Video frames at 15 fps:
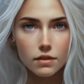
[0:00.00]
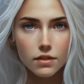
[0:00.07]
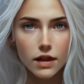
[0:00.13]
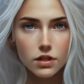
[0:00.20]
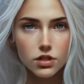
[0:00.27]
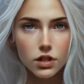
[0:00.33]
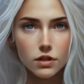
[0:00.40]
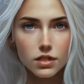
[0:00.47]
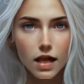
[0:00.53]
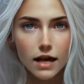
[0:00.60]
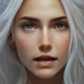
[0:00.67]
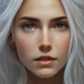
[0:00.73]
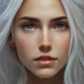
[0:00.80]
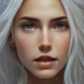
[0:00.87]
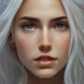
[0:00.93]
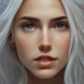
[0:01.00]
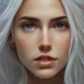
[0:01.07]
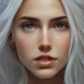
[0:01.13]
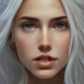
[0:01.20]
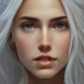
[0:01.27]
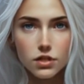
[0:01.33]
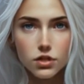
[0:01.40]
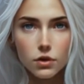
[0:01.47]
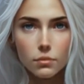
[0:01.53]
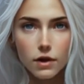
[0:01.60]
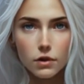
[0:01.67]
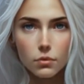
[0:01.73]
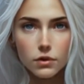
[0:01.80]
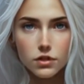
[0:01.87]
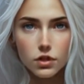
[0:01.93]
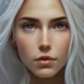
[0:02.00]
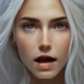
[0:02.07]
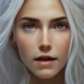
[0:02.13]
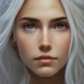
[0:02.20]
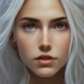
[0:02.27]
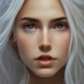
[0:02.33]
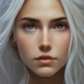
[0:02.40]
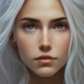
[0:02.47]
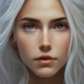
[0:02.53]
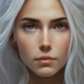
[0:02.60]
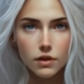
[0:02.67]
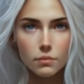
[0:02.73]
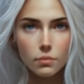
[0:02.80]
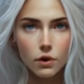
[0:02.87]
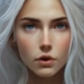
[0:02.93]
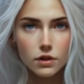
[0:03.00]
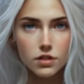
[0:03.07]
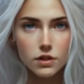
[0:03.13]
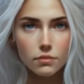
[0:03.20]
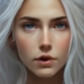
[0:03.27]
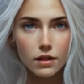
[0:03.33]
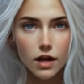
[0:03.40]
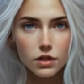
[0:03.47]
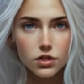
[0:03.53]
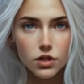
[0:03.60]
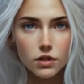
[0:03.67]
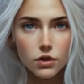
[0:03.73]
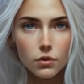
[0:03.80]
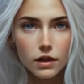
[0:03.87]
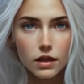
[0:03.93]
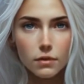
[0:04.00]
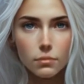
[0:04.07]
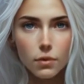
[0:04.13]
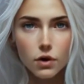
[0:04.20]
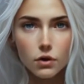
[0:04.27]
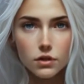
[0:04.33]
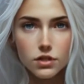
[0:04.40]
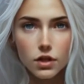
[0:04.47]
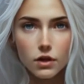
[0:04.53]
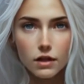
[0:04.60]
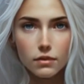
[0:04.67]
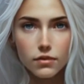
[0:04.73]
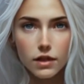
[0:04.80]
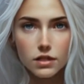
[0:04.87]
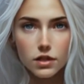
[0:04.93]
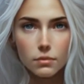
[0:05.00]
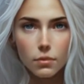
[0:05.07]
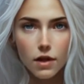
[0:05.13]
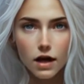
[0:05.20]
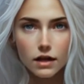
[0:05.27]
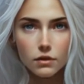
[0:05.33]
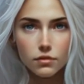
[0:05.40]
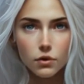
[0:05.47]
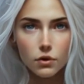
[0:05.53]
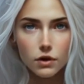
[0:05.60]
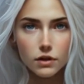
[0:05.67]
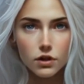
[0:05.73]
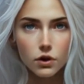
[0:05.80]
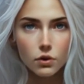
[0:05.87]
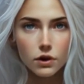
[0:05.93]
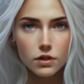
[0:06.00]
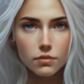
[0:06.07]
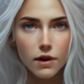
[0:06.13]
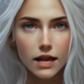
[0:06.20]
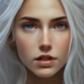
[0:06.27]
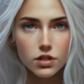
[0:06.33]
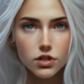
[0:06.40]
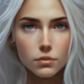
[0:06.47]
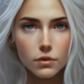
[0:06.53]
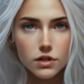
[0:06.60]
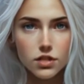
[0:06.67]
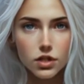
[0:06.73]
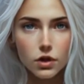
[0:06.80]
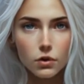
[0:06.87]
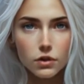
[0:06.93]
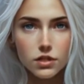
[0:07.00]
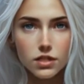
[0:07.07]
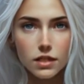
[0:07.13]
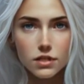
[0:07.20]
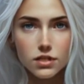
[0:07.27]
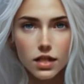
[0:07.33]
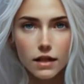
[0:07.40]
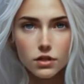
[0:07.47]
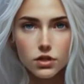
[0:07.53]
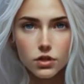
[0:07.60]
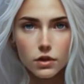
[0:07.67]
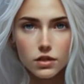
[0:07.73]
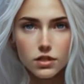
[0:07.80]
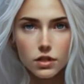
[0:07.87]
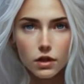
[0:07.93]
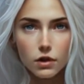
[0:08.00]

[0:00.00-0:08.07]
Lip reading: Legend had it that this instrument was crafted from the bones of a legendary composer, Victor Blackthorne, who had vanished mysteriously centuries